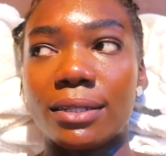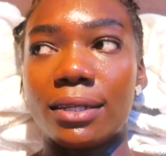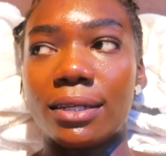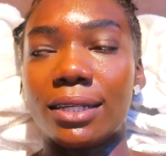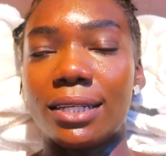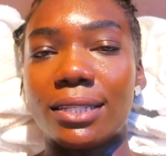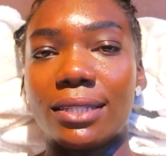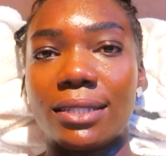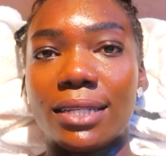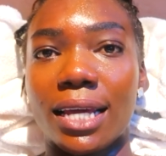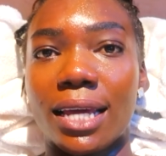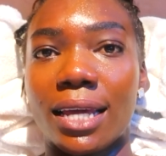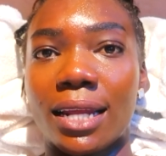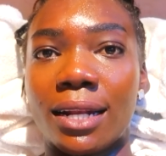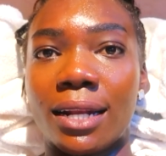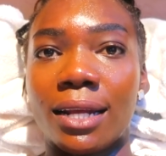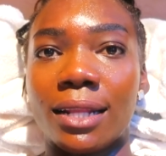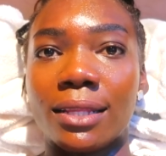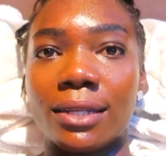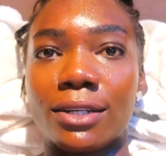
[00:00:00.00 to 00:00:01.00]
He's
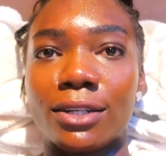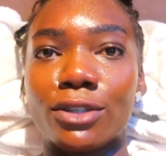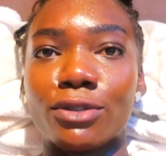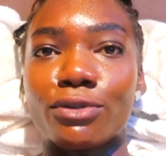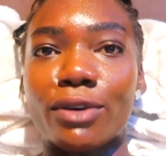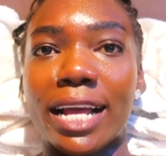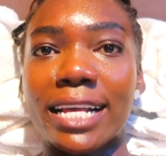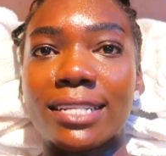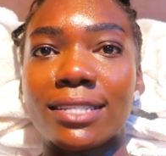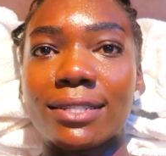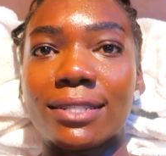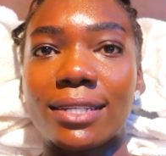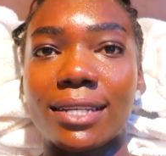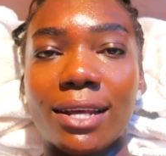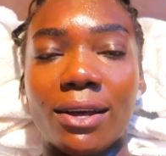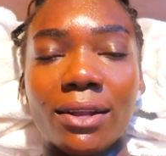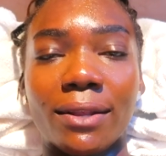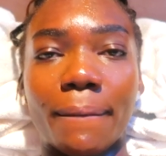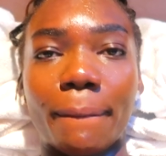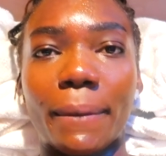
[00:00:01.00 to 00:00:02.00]
taking a little rest
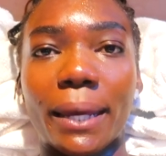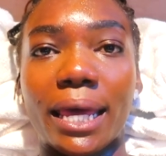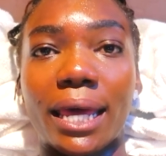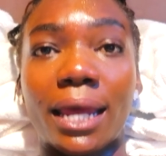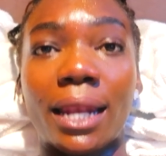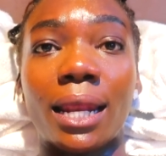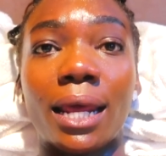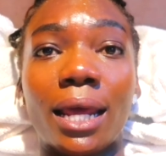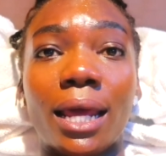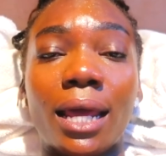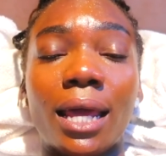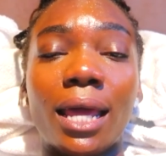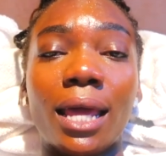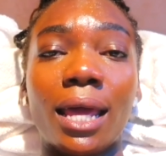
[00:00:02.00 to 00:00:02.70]
on the bed.